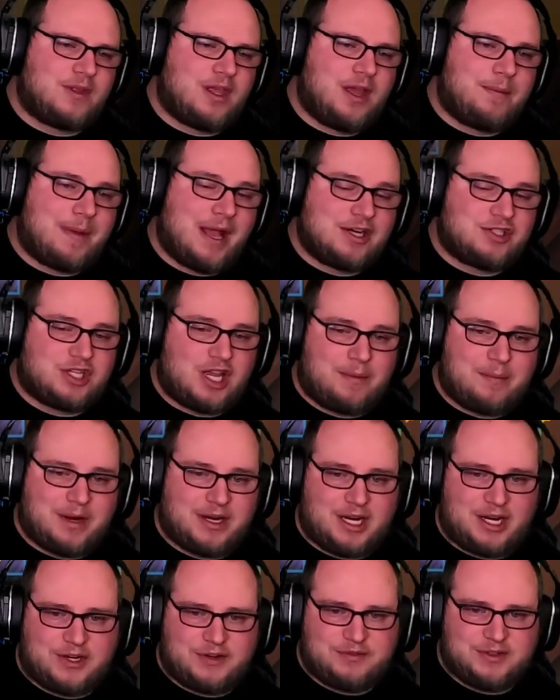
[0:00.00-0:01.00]
I may
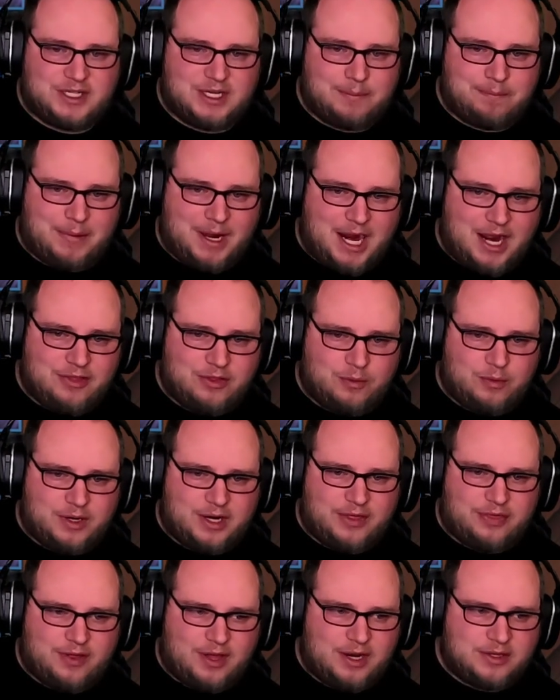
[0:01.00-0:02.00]
not even need to buy the one
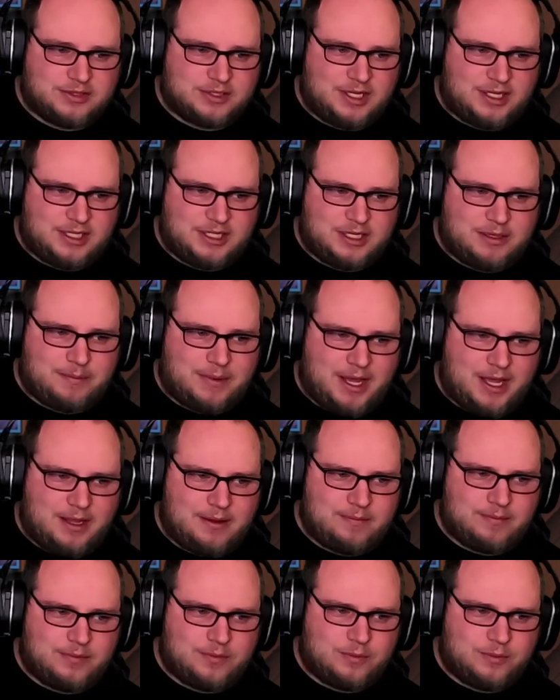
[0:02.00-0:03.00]
I thought I was gonna need to buy.
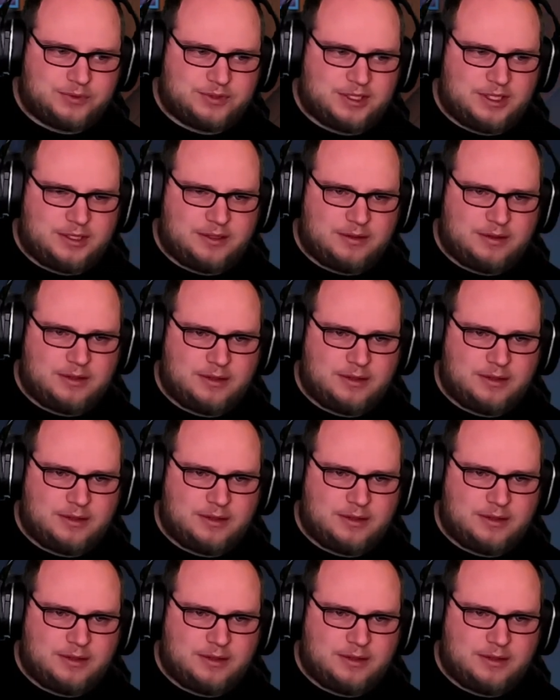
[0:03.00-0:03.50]
See?